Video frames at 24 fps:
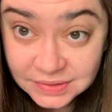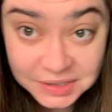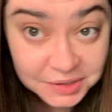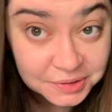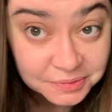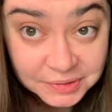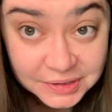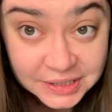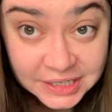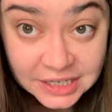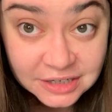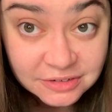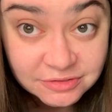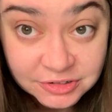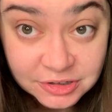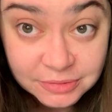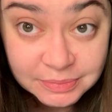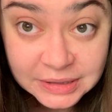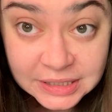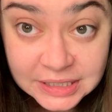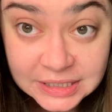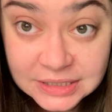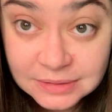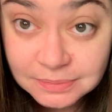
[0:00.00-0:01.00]
I don't really have very
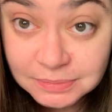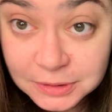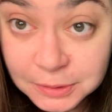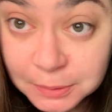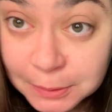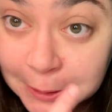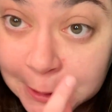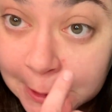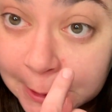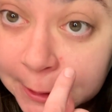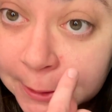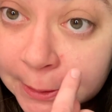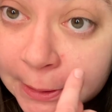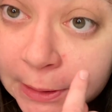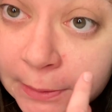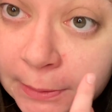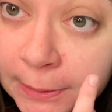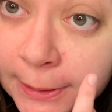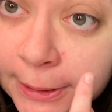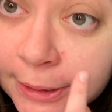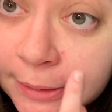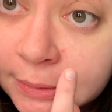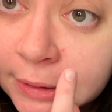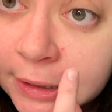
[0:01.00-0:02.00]
many symptoms. I do have a
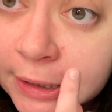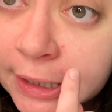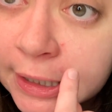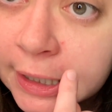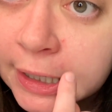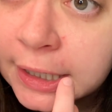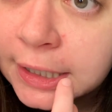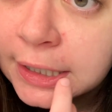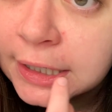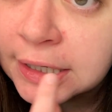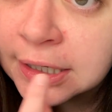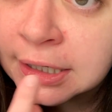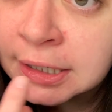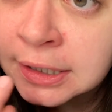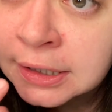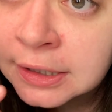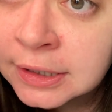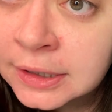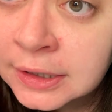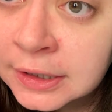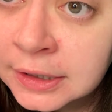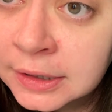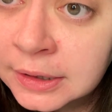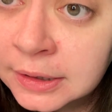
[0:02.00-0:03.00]
little bit of acne
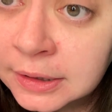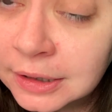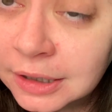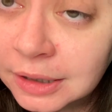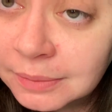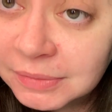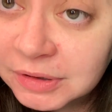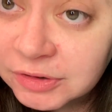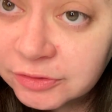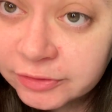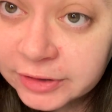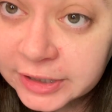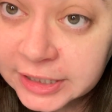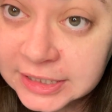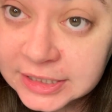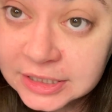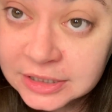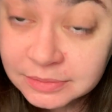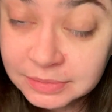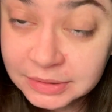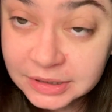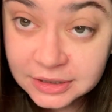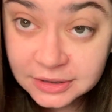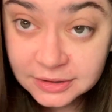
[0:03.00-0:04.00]
on my
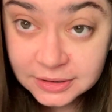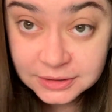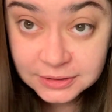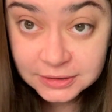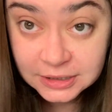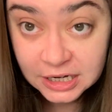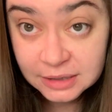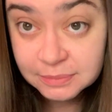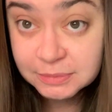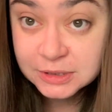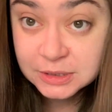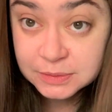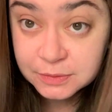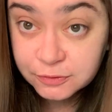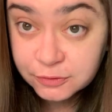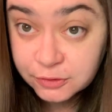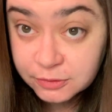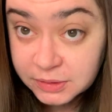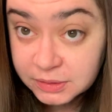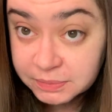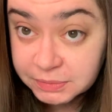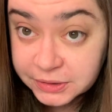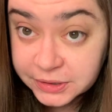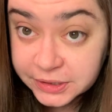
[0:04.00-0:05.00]
face, but that also happens before
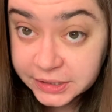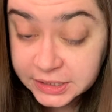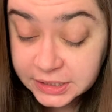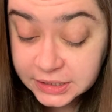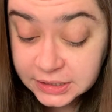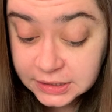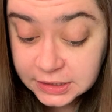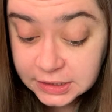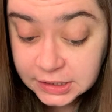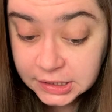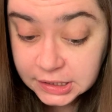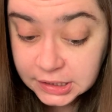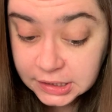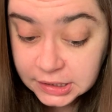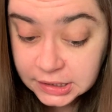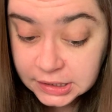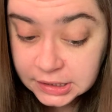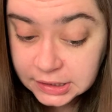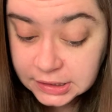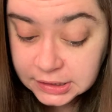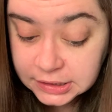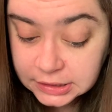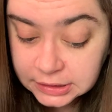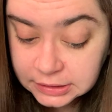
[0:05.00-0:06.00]
my period.
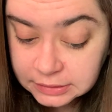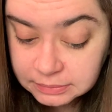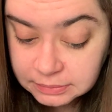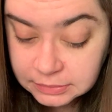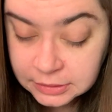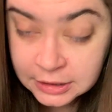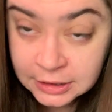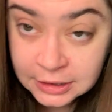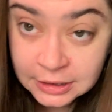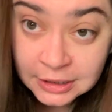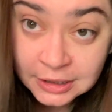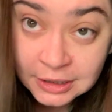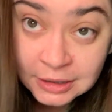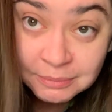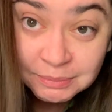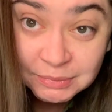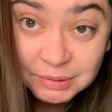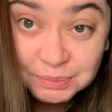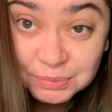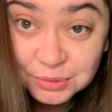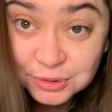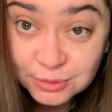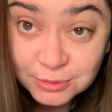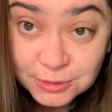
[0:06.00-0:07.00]
My
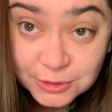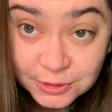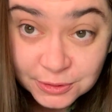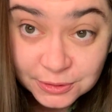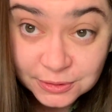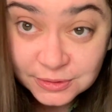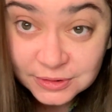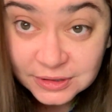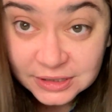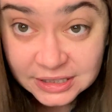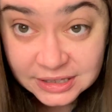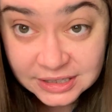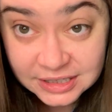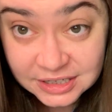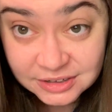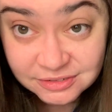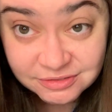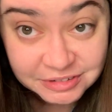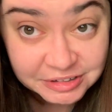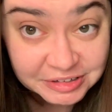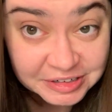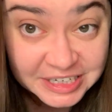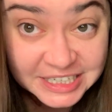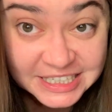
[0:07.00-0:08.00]
boobs are only like
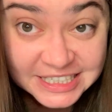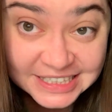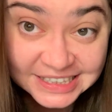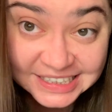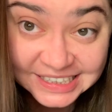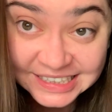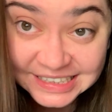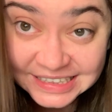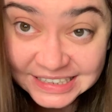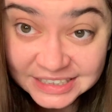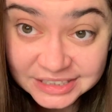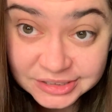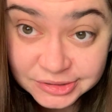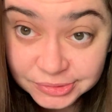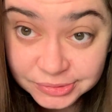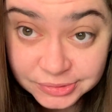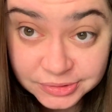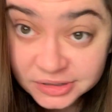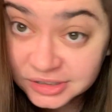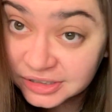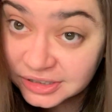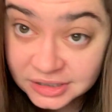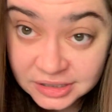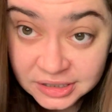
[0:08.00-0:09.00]
very slightly
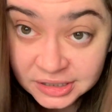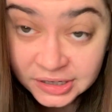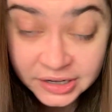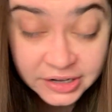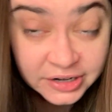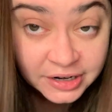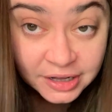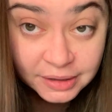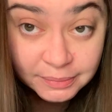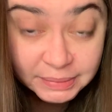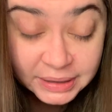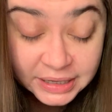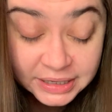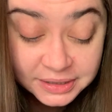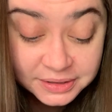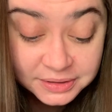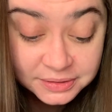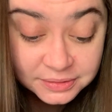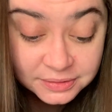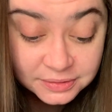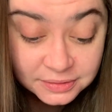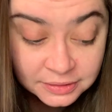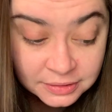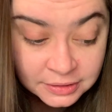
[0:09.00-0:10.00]
sore, not bad at
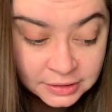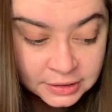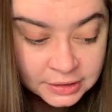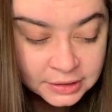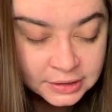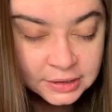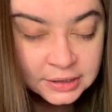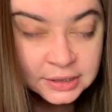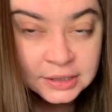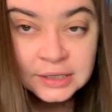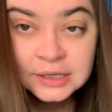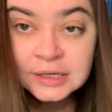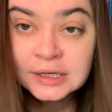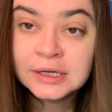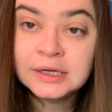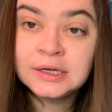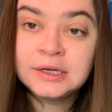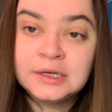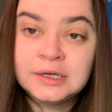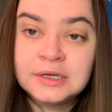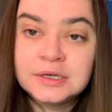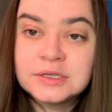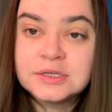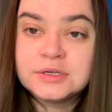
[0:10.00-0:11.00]
all,
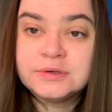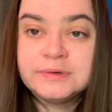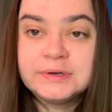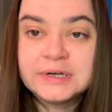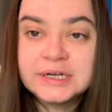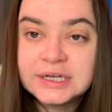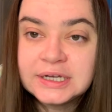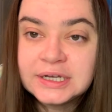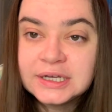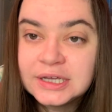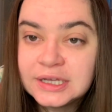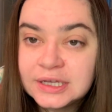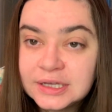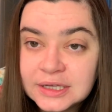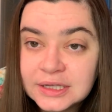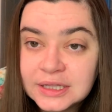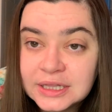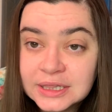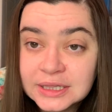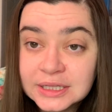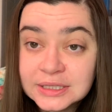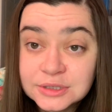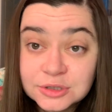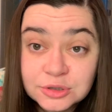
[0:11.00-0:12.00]
so
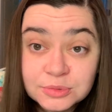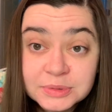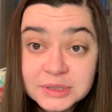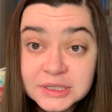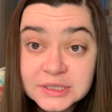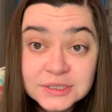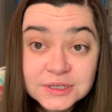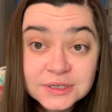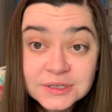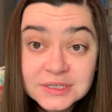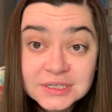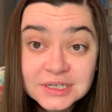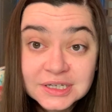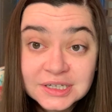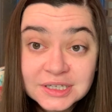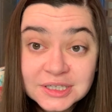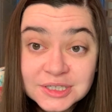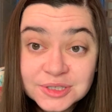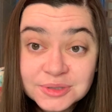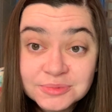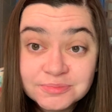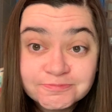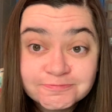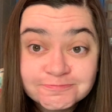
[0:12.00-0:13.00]
let's hope that's good
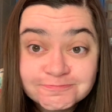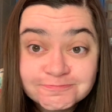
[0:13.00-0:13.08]
signs.